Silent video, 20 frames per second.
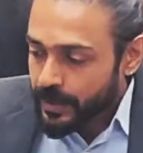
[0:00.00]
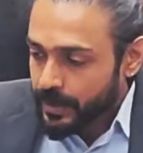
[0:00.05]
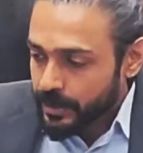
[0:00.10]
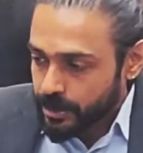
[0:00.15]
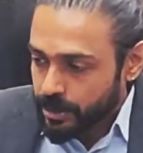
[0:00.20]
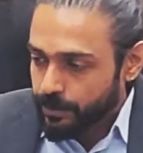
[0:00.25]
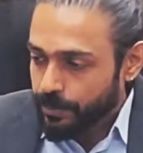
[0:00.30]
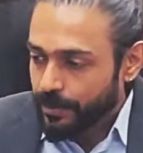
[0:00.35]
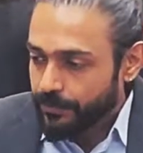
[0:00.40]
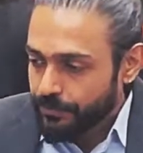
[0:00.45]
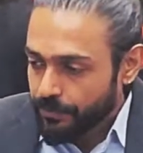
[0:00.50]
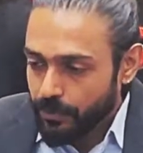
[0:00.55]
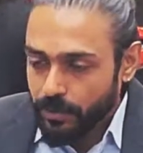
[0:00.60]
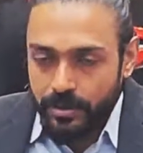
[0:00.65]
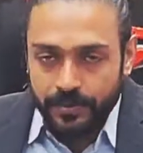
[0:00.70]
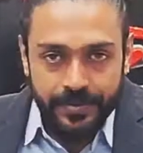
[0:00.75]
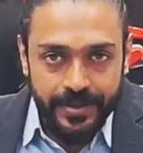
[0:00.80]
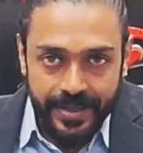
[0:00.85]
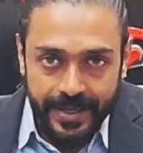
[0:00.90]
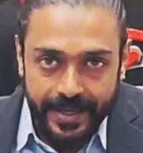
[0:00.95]
So
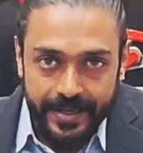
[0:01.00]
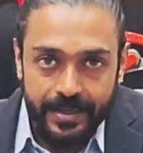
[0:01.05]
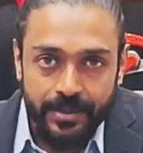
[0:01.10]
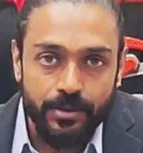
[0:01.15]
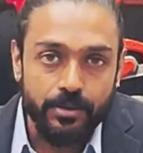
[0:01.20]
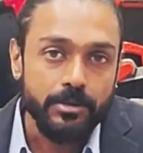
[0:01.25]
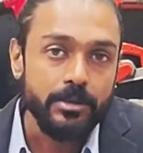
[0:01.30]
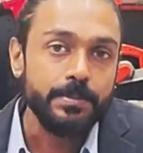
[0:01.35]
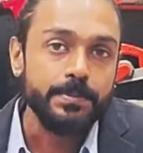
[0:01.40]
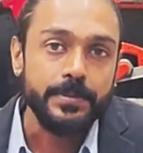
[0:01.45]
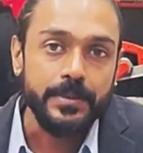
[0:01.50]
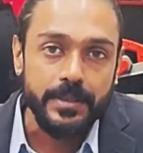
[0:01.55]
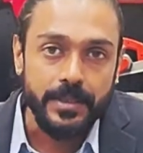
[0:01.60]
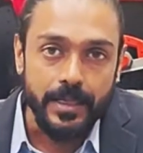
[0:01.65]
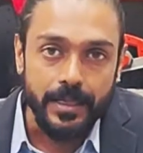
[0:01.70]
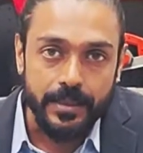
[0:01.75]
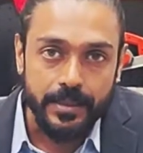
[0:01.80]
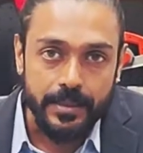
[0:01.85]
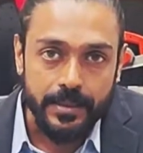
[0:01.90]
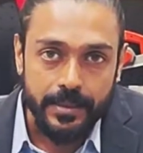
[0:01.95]
before we get into the
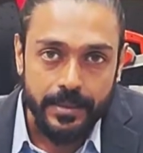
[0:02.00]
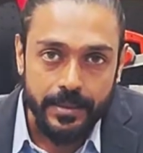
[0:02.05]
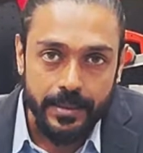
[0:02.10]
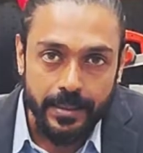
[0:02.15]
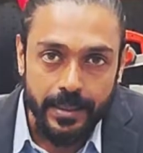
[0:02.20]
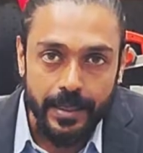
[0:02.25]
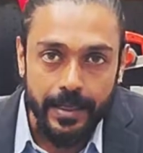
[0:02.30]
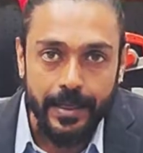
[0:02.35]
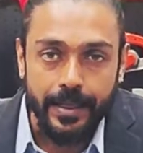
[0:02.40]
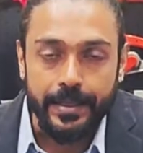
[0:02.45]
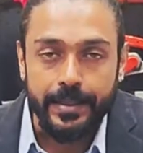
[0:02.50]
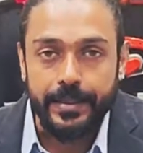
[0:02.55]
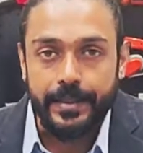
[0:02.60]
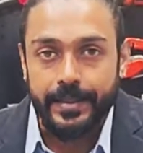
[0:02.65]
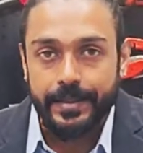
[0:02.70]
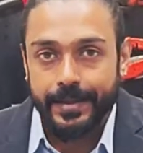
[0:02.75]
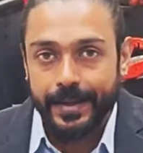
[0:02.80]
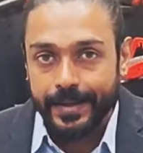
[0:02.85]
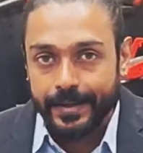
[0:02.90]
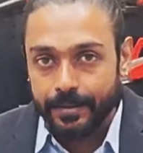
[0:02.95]
product
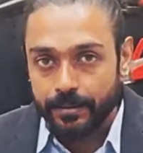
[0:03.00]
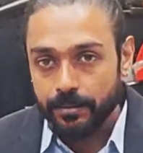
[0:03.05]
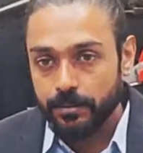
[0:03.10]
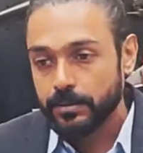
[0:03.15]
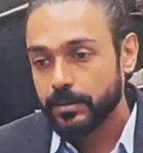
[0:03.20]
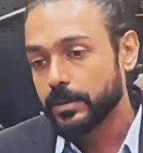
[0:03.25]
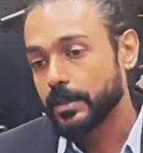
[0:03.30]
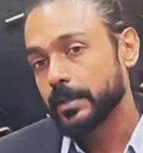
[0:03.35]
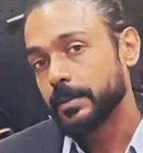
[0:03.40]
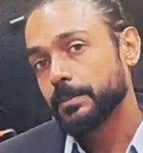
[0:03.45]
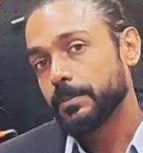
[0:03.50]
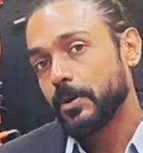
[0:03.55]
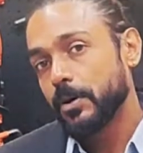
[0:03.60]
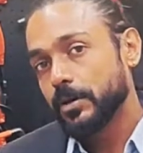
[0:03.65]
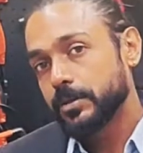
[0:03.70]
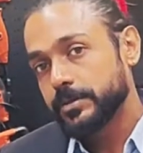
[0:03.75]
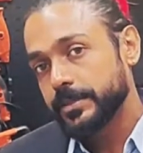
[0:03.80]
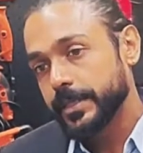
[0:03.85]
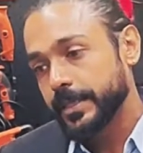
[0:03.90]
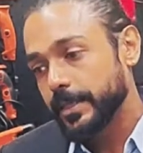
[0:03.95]
and get into the
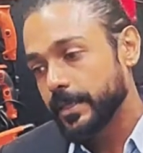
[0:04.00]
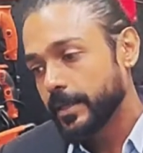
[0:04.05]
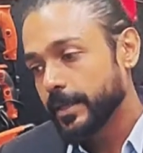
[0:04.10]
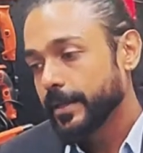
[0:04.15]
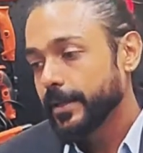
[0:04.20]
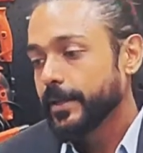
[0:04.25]
unboxing,